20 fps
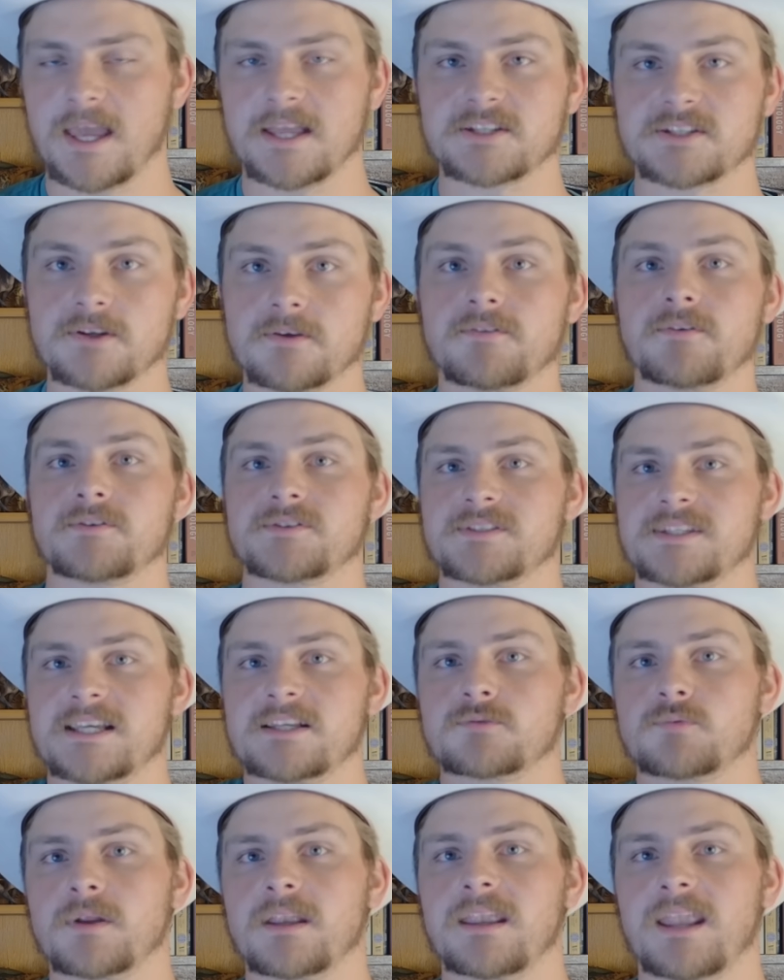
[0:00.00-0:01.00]
And so those
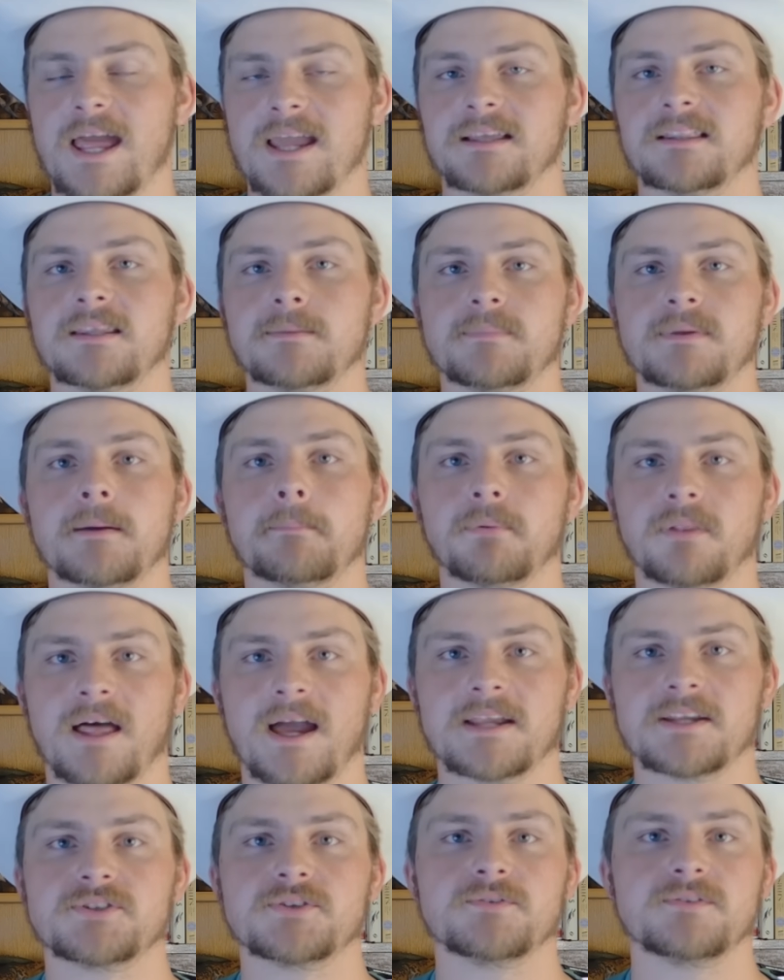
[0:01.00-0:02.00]
things would likely be
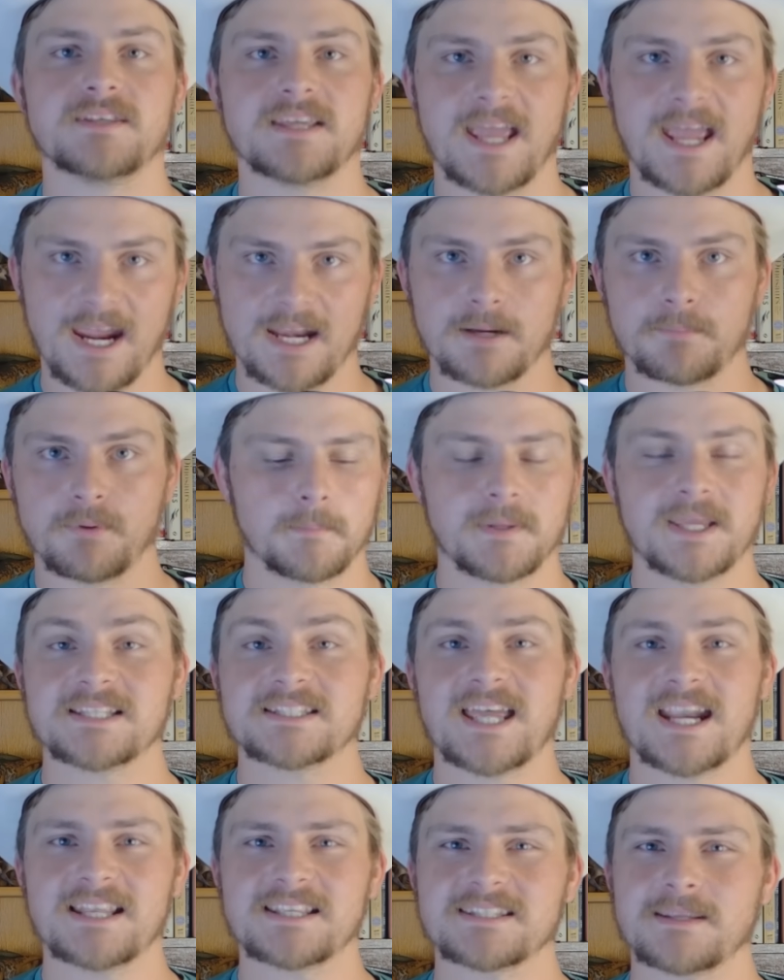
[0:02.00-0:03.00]
applied to the animal
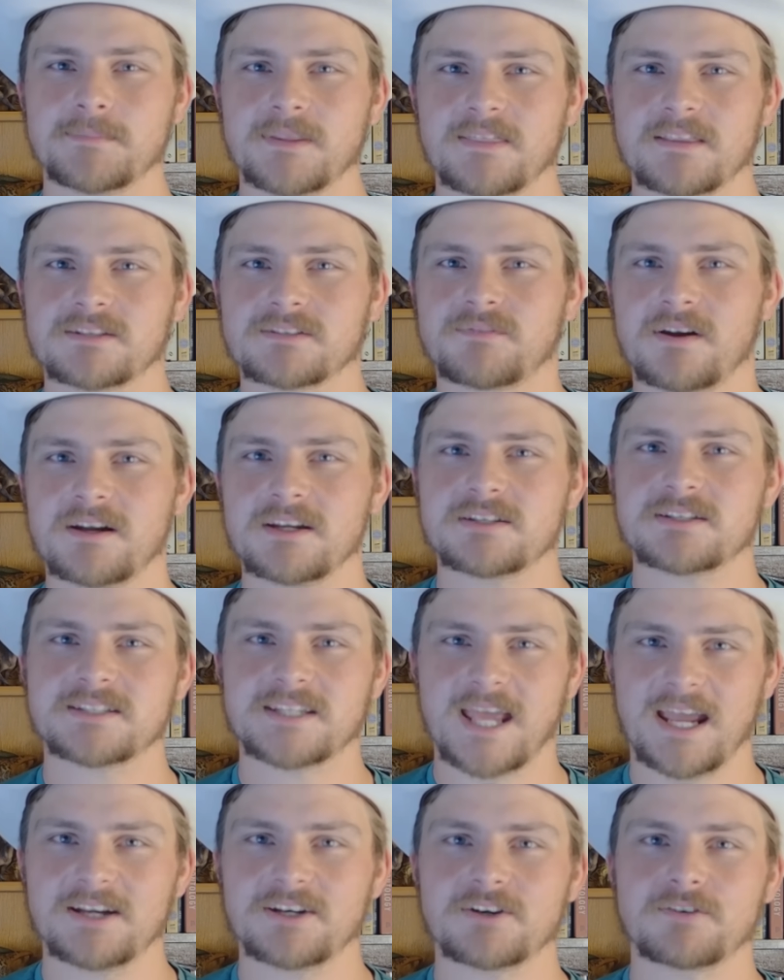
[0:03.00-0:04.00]
because that is something that's very
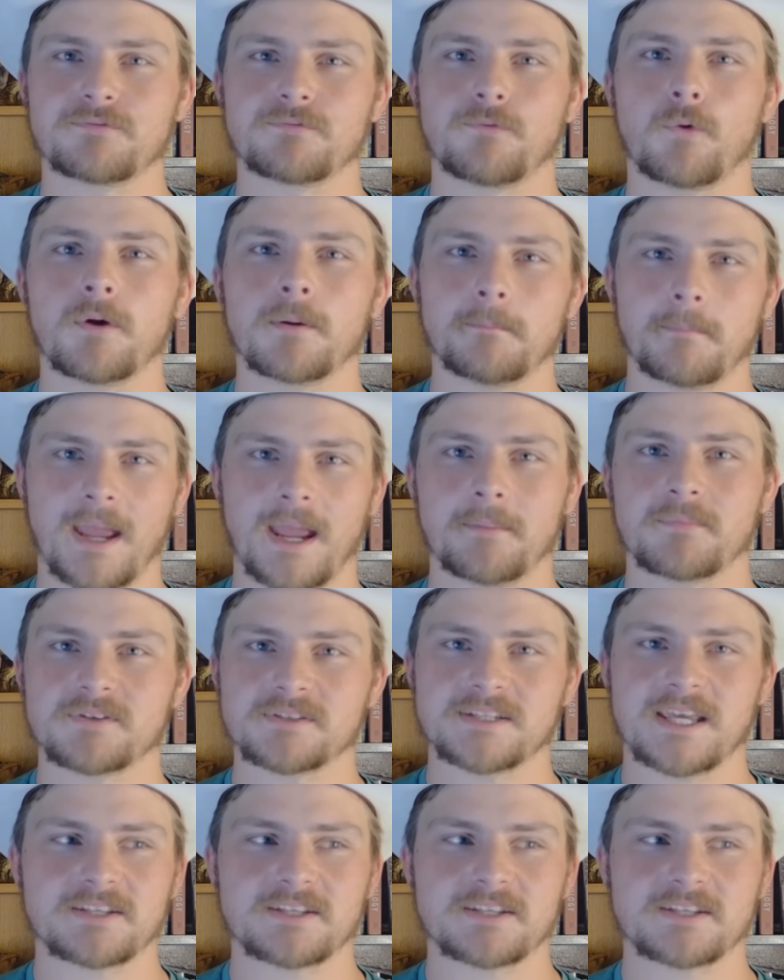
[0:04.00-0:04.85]
standard for mammals,